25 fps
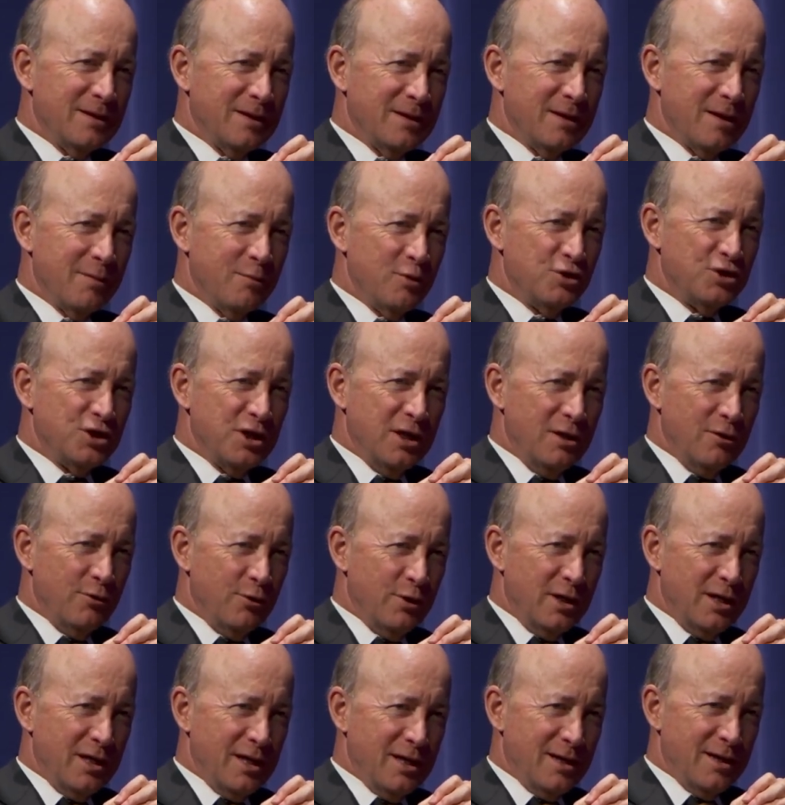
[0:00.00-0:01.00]
WGU
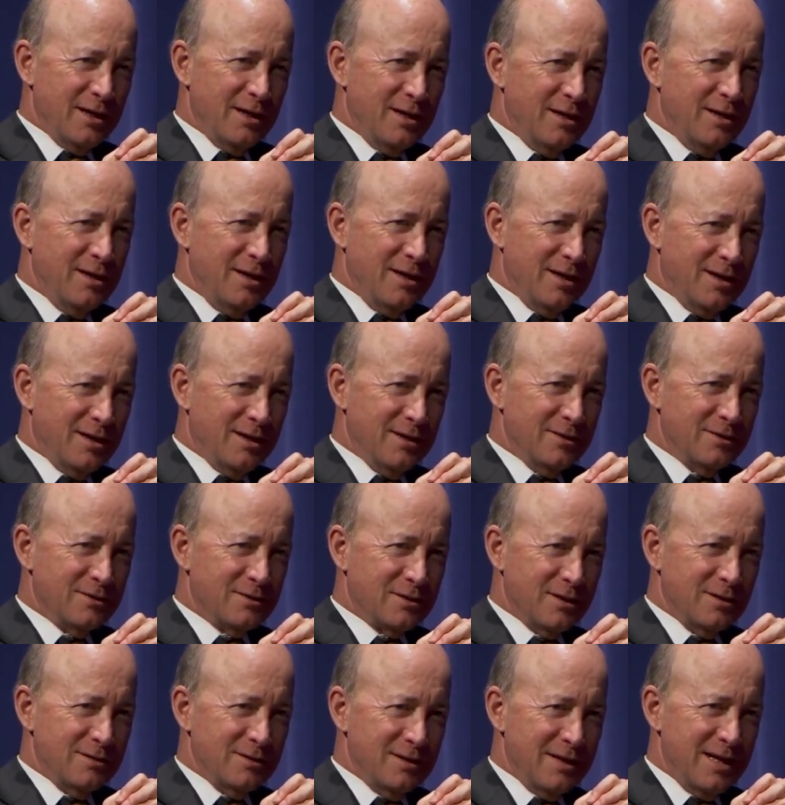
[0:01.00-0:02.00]
Indiana,
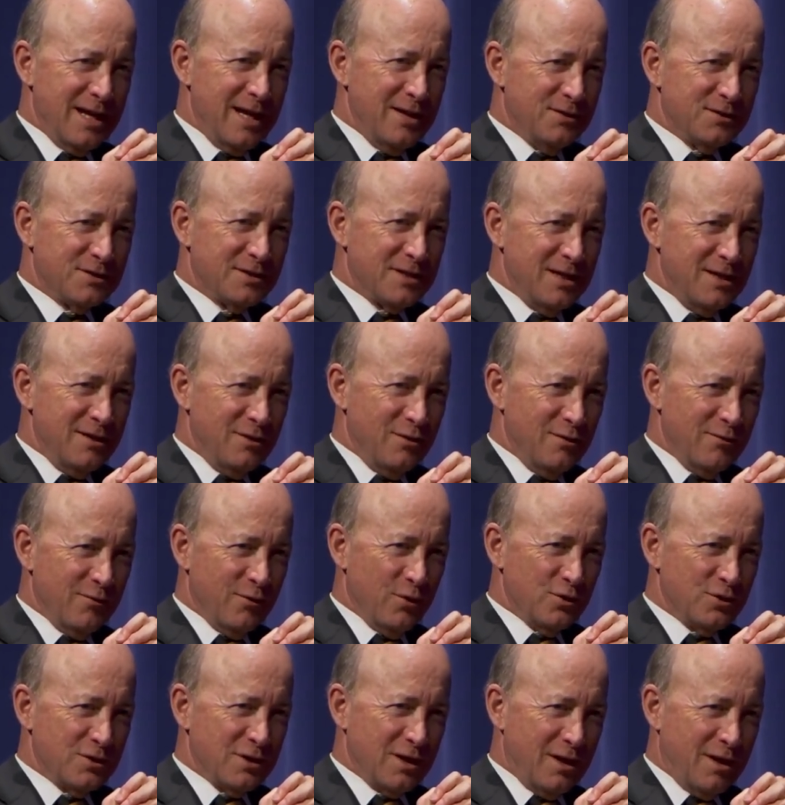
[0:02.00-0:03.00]
Indiana's 8-state
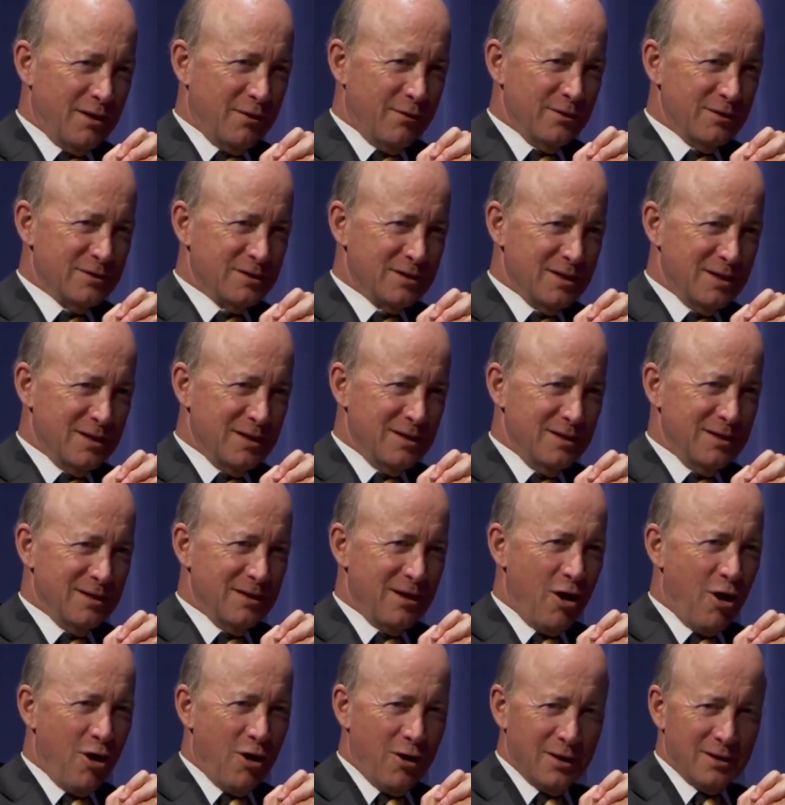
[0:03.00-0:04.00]
university, I always said,
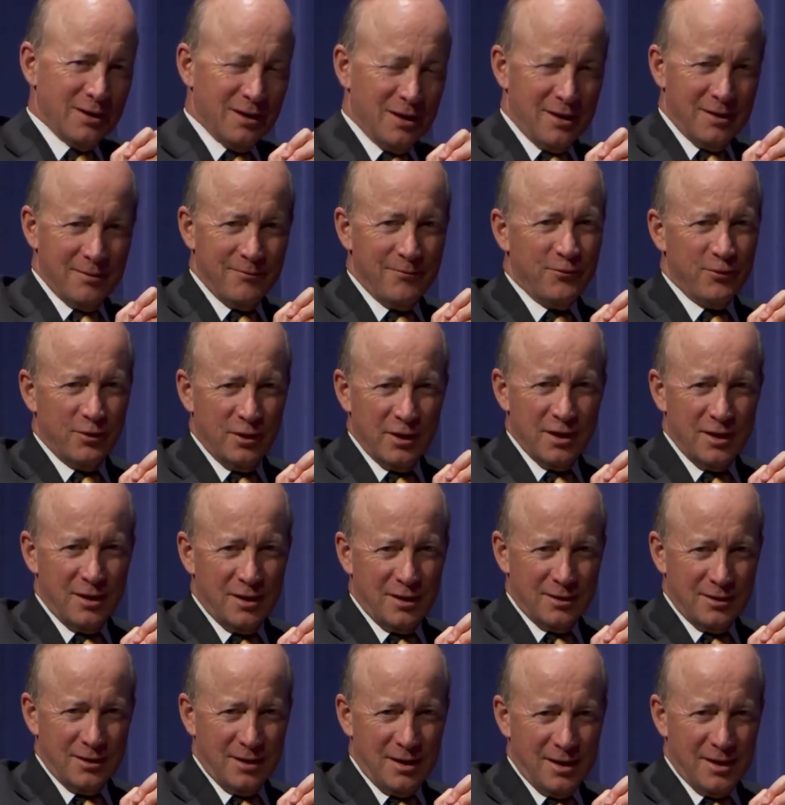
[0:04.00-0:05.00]
online, fully
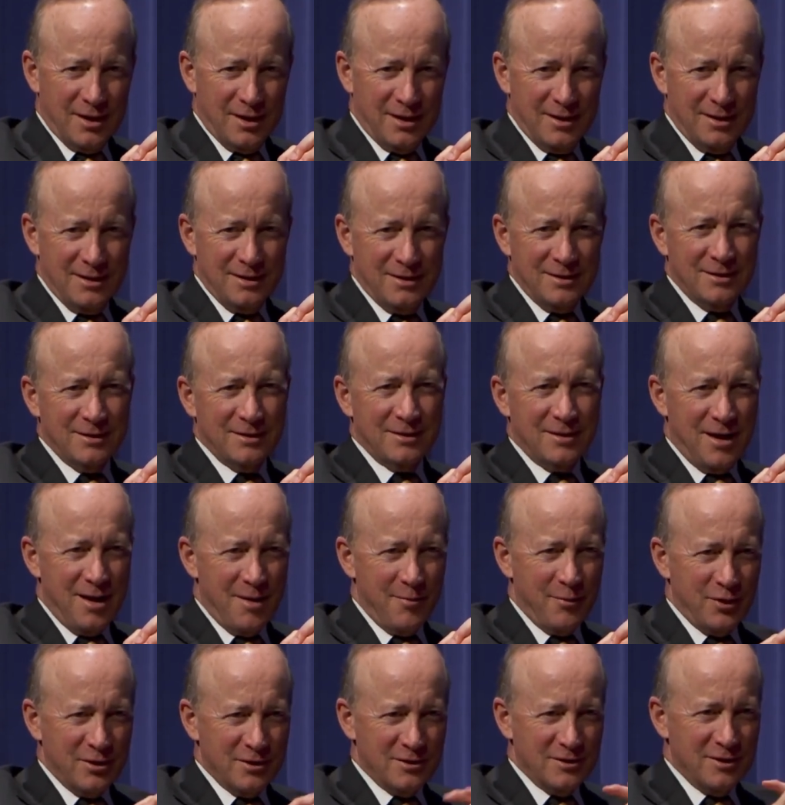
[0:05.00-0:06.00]
online,
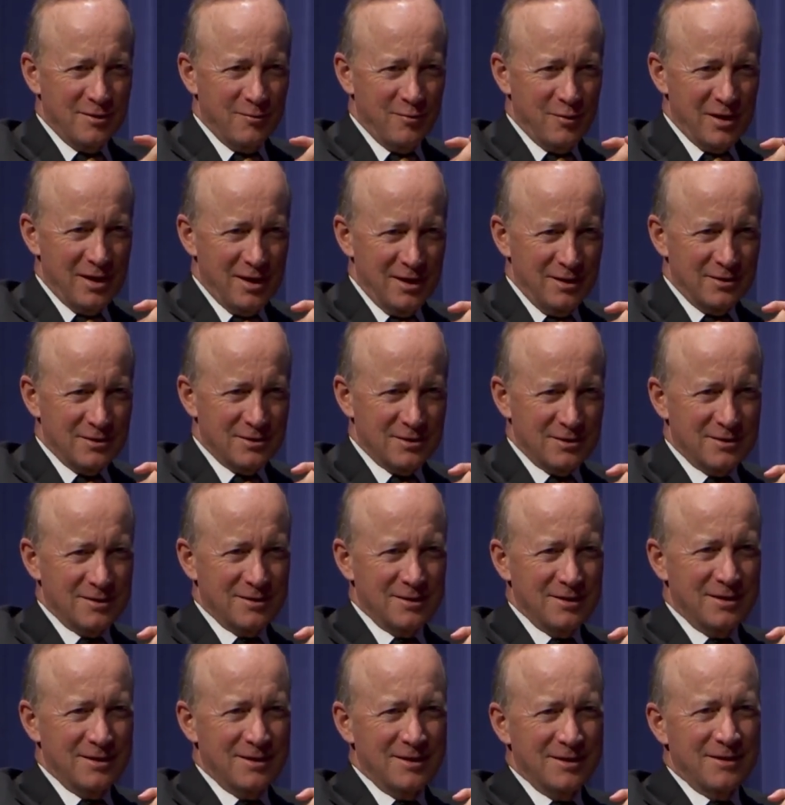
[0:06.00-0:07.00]
competency-based,
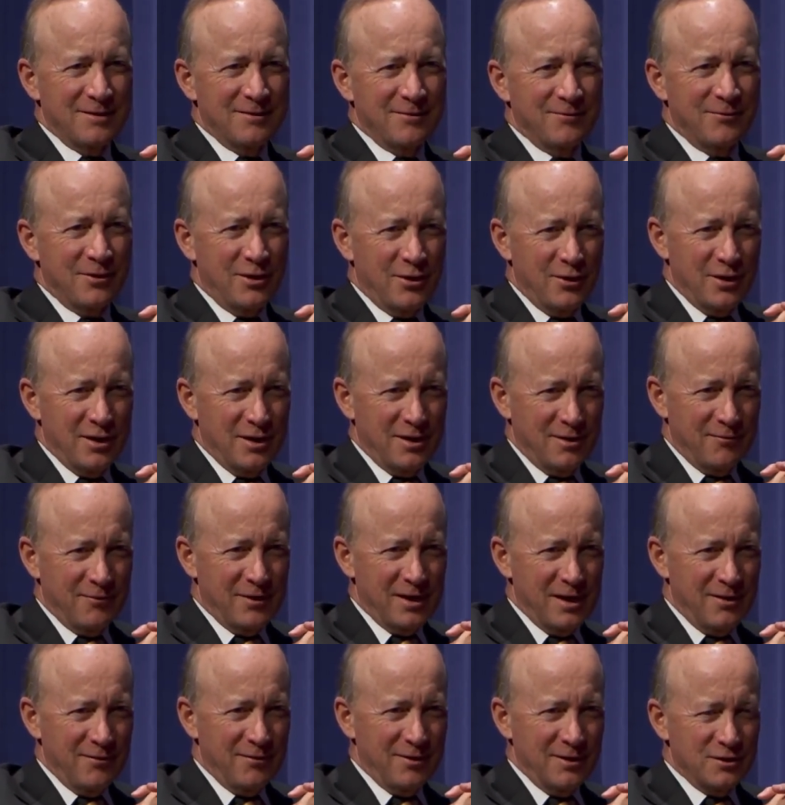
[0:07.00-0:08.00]
very
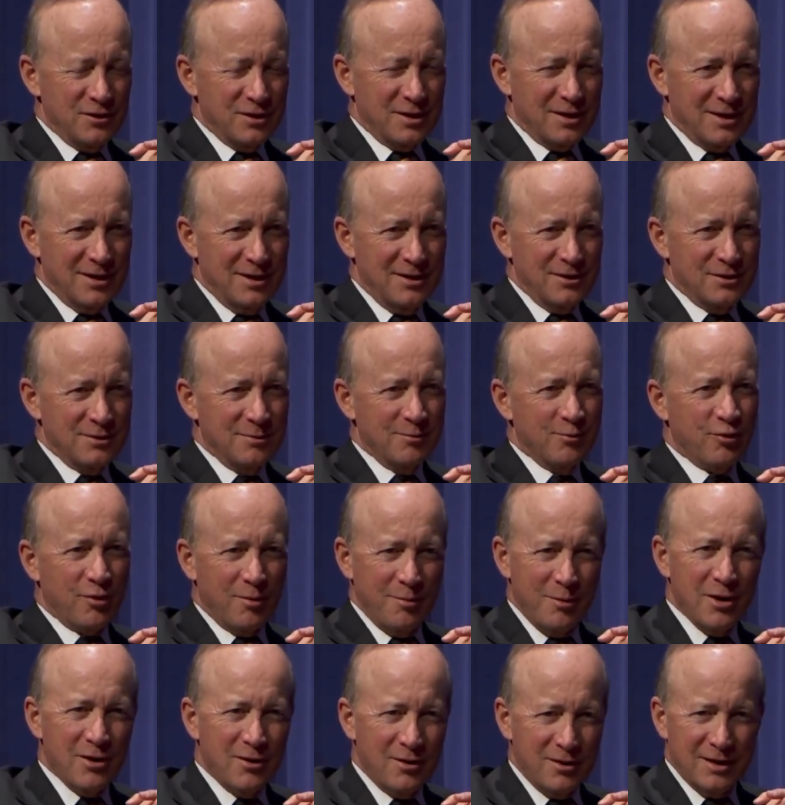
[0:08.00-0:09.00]
innovative education,
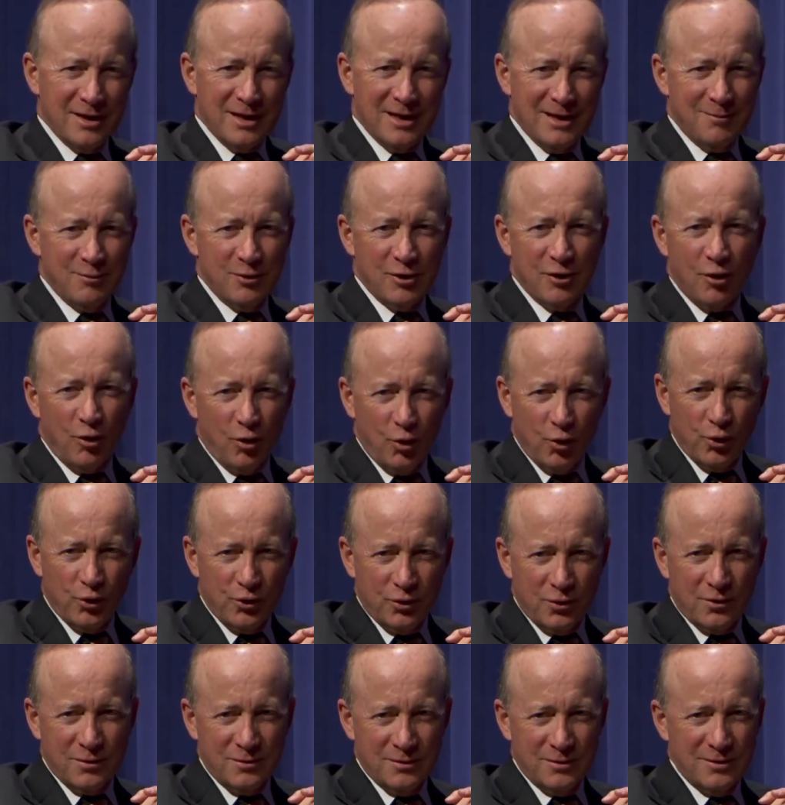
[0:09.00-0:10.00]
primarily aimed at
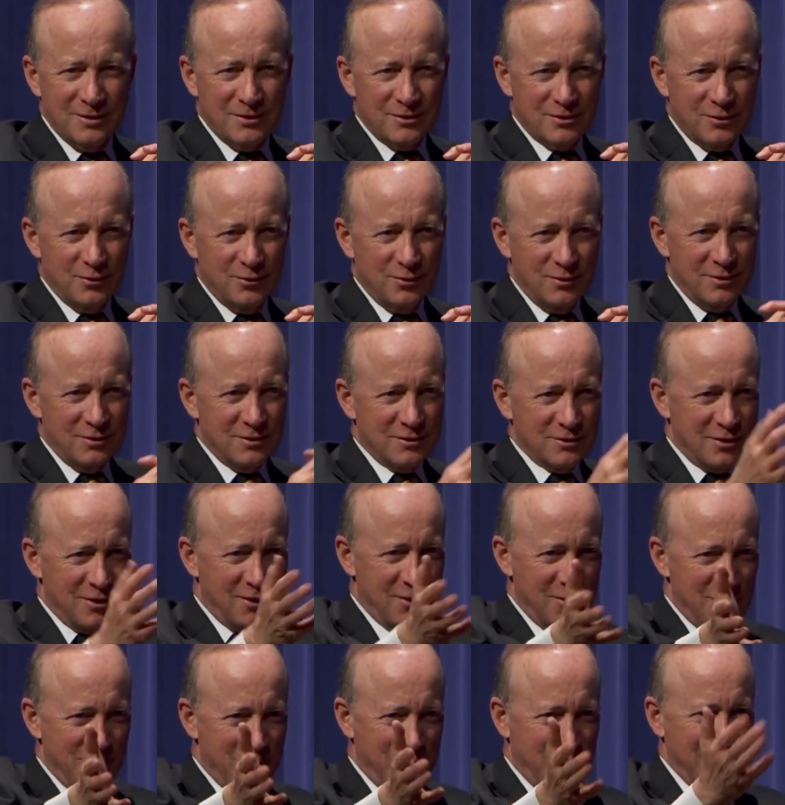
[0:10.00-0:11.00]
older students.
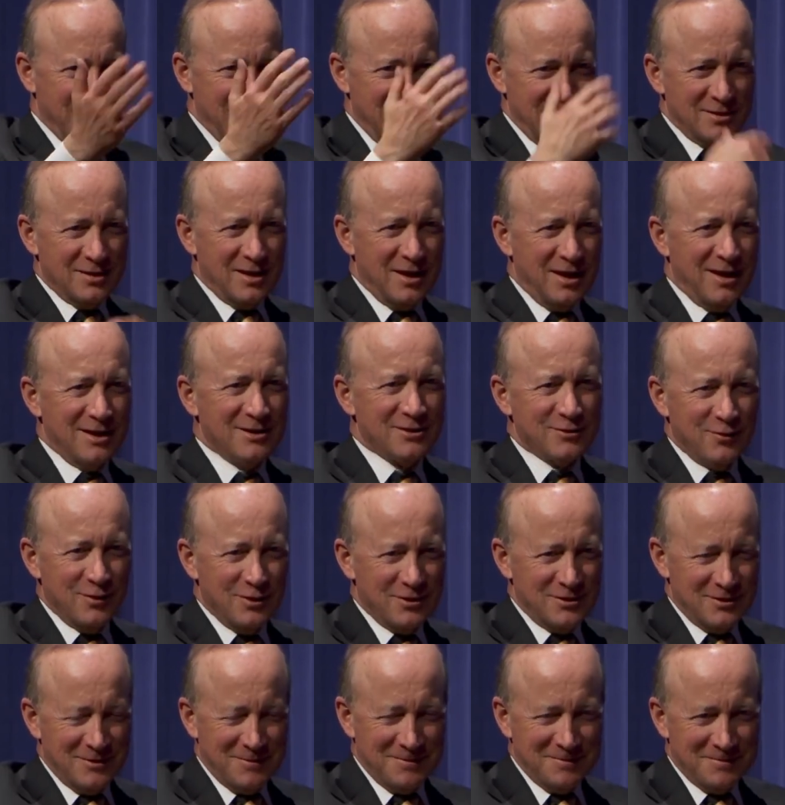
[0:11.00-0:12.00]
So please, the last
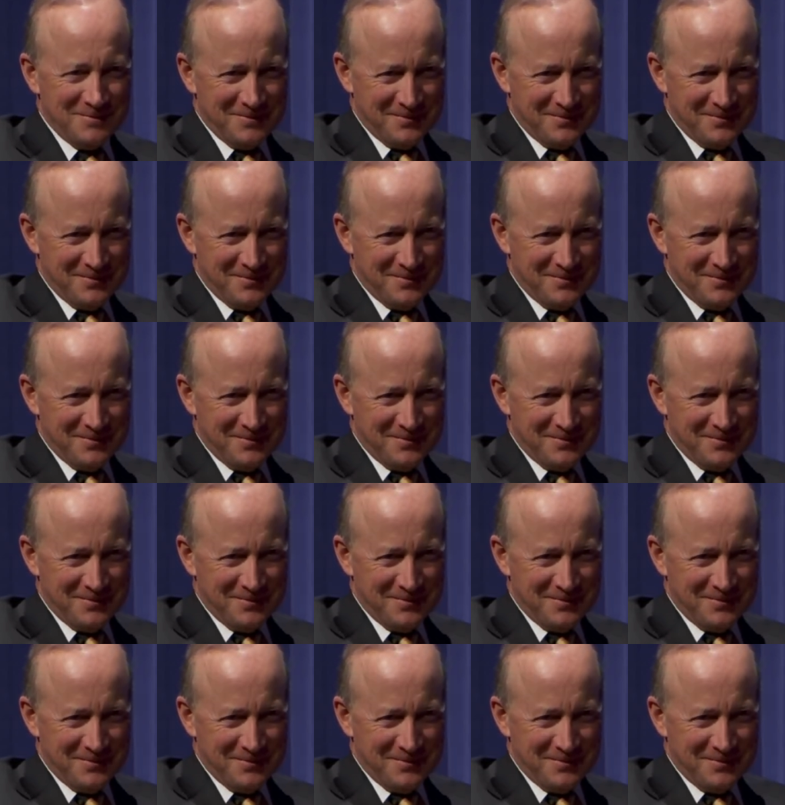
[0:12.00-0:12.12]
question.